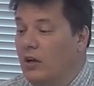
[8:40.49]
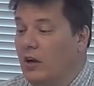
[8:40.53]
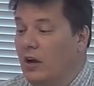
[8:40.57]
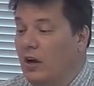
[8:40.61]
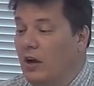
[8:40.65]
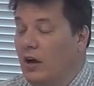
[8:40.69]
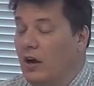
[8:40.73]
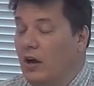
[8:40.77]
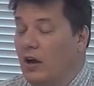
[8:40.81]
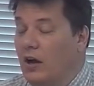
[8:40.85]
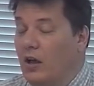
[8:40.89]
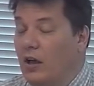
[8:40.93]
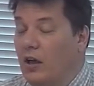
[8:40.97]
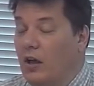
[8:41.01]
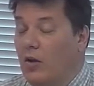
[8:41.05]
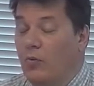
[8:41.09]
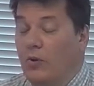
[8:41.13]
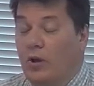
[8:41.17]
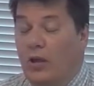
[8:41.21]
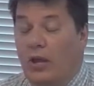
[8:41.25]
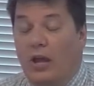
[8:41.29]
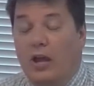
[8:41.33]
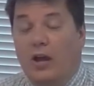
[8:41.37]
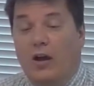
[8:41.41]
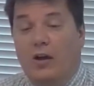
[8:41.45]
and
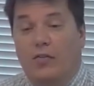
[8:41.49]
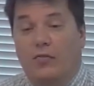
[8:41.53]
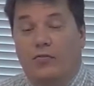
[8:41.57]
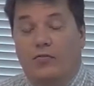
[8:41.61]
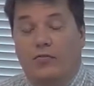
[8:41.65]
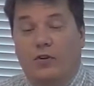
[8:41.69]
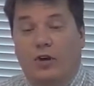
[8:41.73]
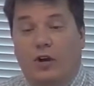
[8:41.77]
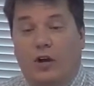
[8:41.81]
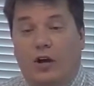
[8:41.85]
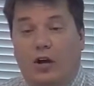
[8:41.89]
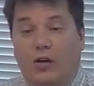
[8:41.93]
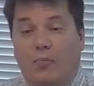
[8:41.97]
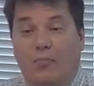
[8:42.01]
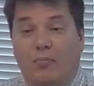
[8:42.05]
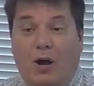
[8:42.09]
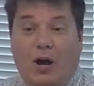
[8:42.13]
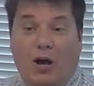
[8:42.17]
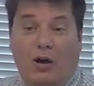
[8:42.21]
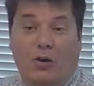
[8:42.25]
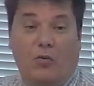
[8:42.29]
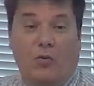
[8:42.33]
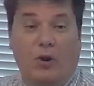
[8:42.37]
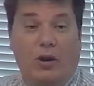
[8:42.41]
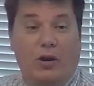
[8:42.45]
we have
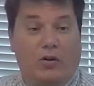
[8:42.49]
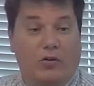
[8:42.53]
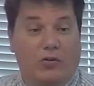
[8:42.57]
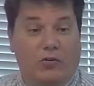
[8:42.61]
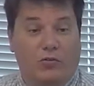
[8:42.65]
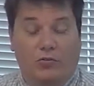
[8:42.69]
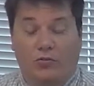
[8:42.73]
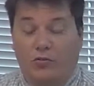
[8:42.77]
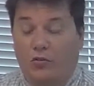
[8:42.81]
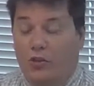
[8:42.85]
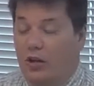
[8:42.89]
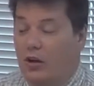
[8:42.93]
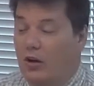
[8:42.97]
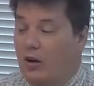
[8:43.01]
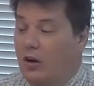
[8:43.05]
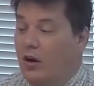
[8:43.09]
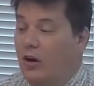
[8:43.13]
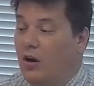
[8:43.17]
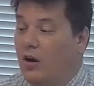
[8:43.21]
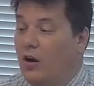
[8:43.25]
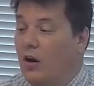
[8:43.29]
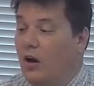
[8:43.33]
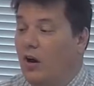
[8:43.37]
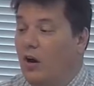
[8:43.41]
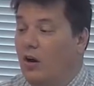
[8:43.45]
moderators that
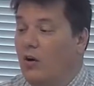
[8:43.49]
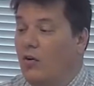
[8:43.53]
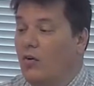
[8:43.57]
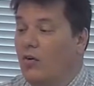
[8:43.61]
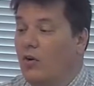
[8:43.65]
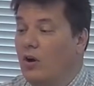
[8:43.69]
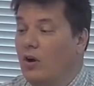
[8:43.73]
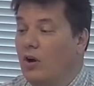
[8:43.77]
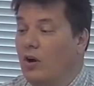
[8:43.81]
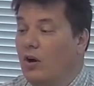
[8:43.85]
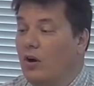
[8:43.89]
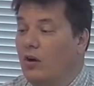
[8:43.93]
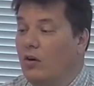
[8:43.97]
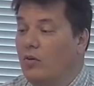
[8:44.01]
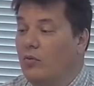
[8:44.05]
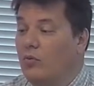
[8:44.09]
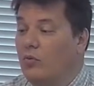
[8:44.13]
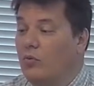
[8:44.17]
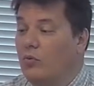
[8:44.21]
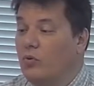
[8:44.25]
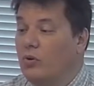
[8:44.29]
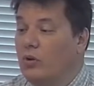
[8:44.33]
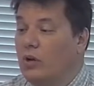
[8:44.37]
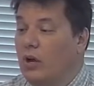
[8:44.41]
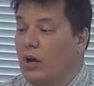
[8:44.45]
are
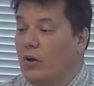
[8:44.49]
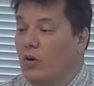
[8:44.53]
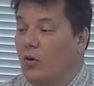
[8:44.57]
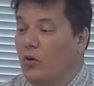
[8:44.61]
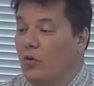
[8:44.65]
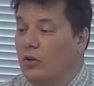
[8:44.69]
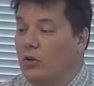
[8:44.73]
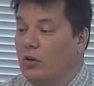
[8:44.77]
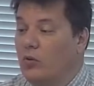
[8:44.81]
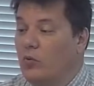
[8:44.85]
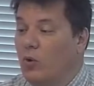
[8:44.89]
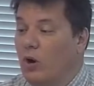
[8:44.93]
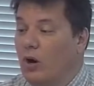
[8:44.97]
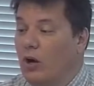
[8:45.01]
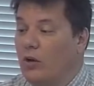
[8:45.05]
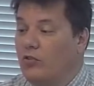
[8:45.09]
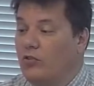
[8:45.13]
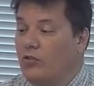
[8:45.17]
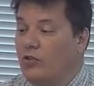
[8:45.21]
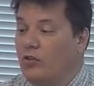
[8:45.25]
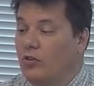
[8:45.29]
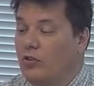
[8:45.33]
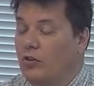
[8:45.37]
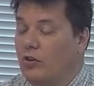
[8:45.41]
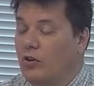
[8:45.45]
not only
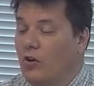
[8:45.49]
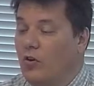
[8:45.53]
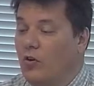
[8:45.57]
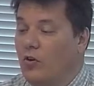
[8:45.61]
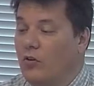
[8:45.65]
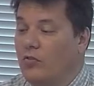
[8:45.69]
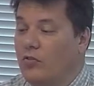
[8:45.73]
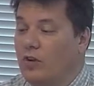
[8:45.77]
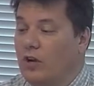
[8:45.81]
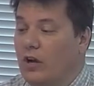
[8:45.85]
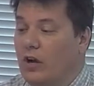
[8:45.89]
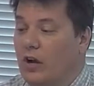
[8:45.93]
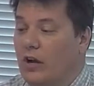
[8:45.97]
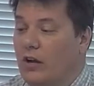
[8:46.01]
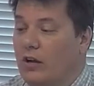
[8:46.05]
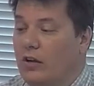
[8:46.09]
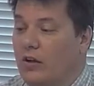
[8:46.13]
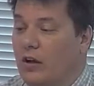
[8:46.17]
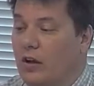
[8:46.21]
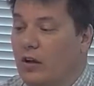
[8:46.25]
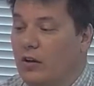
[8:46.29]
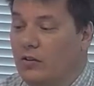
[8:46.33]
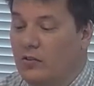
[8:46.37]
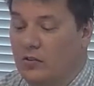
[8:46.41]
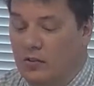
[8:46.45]
watching the code of
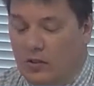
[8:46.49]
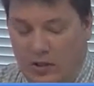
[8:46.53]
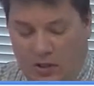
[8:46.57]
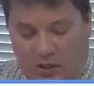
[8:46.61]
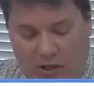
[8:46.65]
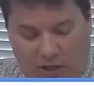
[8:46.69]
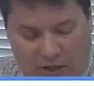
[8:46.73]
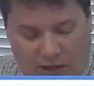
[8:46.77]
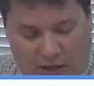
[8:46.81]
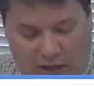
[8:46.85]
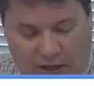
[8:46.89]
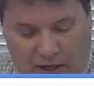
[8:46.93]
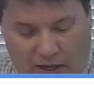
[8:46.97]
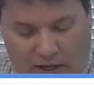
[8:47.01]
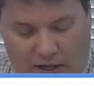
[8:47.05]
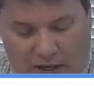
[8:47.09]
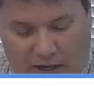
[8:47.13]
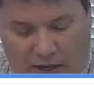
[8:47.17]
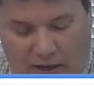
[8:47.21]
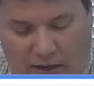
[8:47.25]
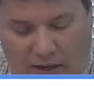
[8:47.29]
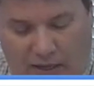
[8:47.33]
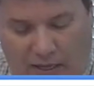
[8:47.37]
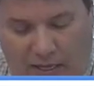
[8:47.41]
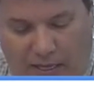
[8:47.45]
conduct,
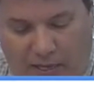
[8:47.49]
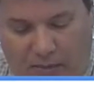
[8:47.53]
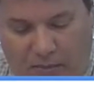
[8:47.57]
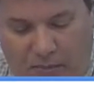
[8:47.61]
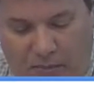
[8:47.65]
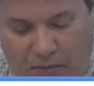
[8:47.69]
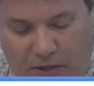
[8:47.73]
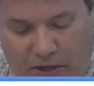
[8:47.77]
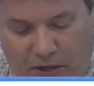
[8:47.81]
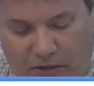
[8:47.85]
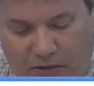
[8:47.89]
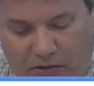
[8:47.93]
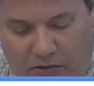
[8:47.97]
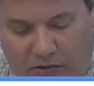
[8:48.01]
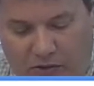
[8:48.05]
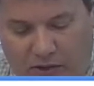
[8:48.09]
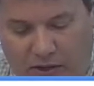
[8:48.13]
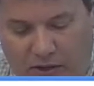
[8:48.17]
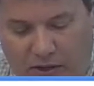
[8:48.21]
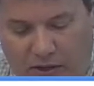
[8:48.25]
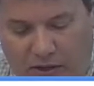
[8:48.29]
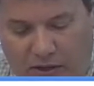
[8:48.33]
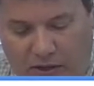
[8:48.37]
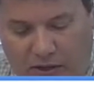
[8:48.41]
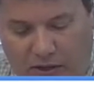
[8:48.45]
but
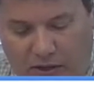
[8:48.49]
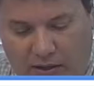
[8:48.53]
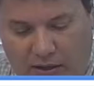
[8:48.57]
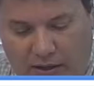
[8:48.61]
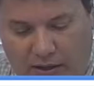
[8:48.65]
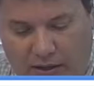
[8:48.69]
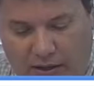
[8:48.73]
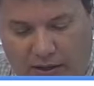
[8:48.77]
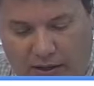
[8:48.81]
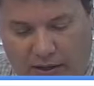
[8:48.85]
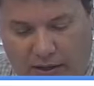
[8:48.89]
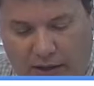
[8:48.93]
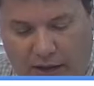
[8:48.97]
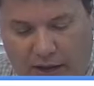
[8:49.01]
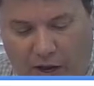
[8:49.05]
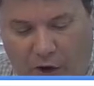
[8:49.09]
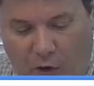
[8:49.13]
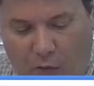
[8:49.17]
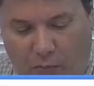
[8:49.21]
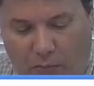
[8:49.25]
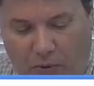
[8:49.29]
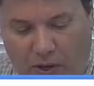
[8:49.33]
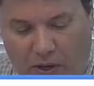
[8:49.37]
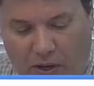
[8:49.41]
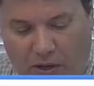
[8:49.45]

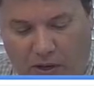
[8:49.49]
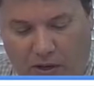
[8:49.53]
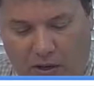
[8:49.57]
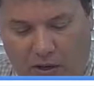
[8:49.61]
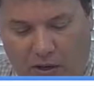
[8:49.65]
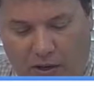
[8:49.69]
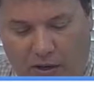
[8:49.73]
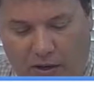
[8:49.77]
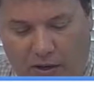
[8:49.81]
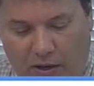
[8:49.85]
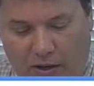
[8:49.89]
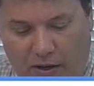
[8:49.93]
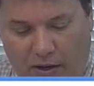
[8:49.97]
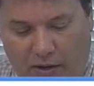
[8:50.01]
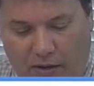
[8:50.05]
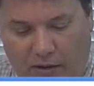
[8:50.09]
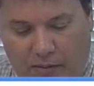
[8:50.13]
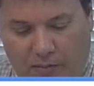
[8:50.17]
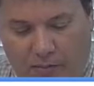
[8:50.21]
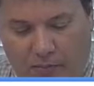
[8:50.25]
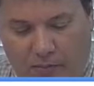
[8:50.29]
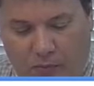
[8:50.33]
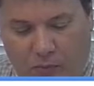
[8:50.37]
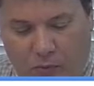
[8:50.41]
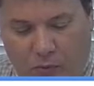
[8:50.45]
helping
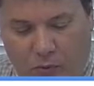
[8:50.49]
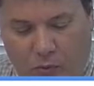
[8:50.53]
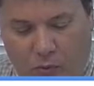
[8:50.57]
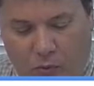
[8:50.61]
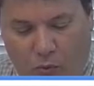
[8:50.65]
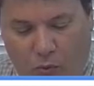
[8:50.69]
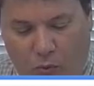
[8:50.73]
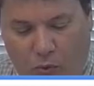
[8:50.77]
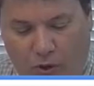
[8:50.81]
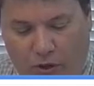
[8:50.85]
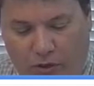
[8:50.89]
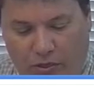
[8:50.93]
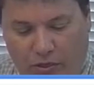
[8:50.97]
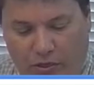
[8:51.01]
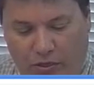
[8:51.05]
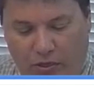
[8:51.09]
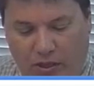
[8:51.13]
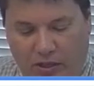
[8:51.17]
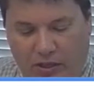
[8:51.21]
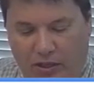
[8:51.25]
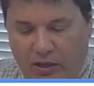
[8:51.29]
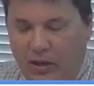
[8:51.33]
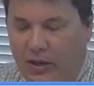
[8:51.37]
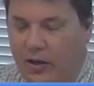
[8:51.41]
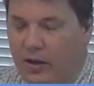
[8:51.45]
with
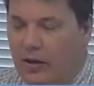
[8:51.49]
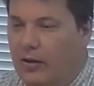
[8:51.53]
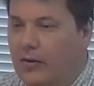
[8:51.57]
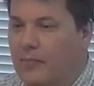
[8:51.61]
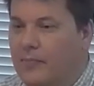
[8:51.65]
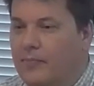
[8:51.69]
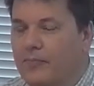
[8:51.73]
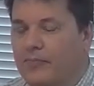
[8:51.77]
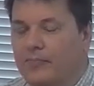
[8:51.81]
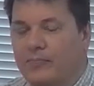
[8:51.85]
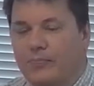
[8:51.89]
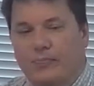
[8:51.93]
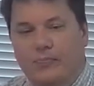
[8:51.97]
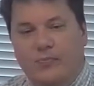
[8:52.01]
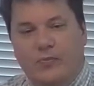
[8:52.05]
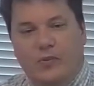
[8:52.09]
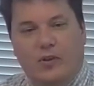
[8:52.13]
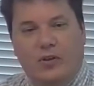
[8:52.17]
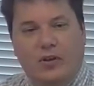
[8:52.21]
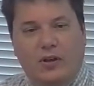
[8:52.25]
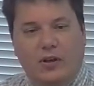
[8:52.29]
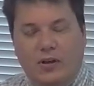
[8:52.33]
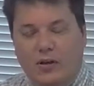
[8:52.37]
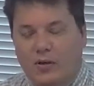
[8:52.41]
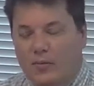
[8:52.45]
the
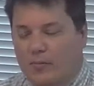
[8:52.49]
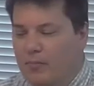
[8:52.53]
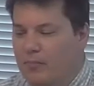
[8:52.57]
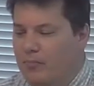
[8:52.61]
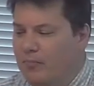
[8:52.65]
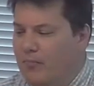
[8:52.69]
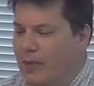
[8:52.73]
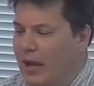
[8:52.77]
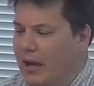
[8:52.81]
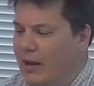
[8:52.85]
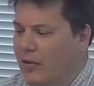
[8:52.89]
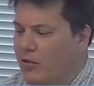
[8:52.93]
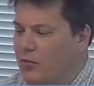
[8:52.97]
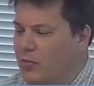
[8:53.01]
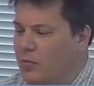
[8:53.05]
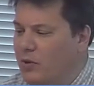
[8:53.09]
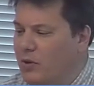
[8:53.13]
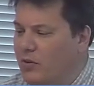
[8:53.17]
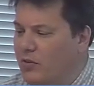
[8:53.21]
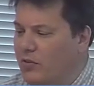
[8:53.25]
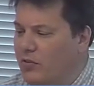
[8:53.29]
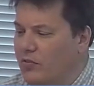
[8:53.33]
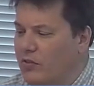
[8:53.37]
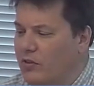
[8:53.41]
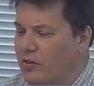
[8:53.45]

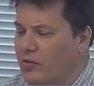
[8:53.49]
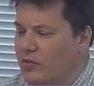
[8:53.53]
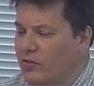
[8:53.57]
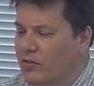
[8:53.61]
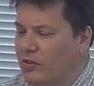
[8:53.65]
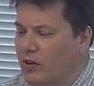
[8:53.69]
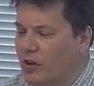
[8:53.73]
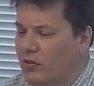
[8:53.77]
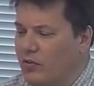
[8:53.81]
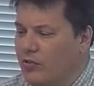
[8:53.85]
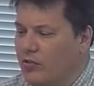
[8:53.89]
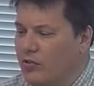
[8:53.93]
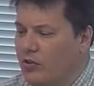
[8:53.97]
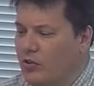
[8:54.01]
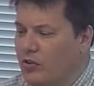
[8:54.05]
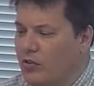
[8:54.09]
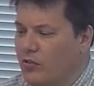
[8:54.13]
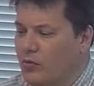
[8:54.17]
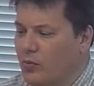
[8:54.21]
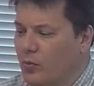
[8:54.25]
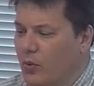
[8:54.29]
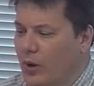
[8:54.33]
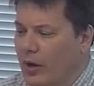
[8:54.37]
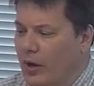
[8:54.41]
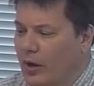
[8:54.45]
management of the discussion
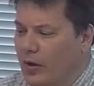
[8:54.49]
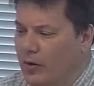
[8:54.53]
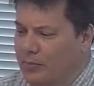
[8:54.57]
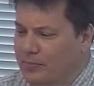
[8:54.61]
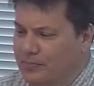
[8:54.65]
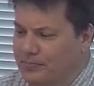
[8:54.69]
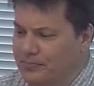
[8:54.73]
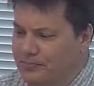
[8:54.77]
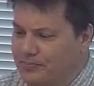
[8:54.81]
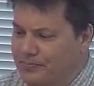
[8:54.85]
as well.